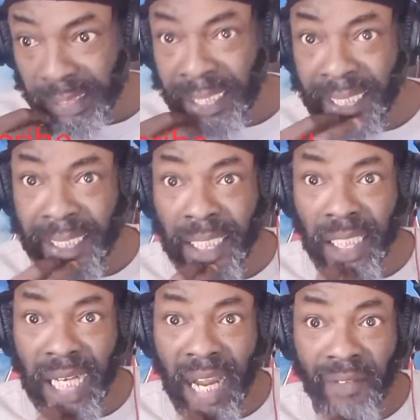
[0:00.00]
You know, see,
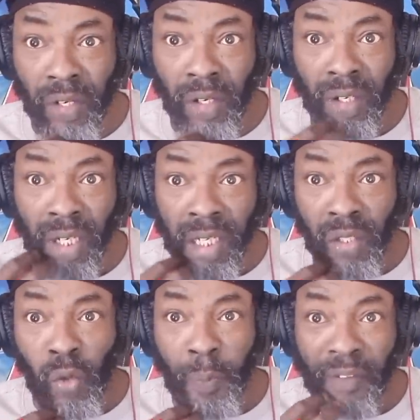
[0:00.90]
they don't have no
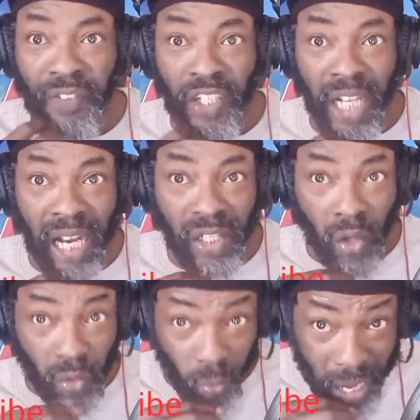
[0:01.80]
superficial
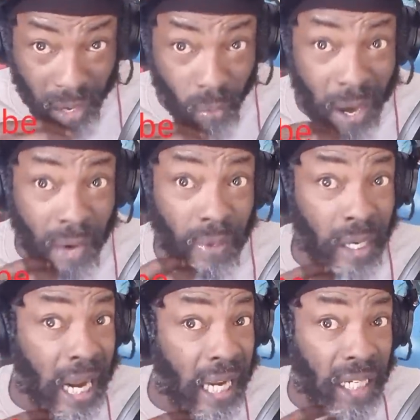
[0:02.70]
nothing where I go on
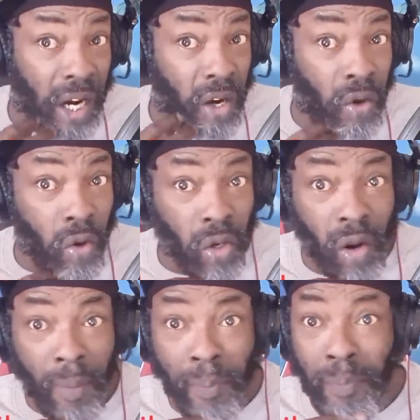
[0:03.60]
when a guy can go
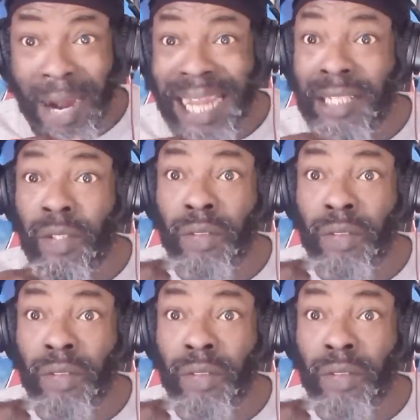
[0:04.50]
and go buy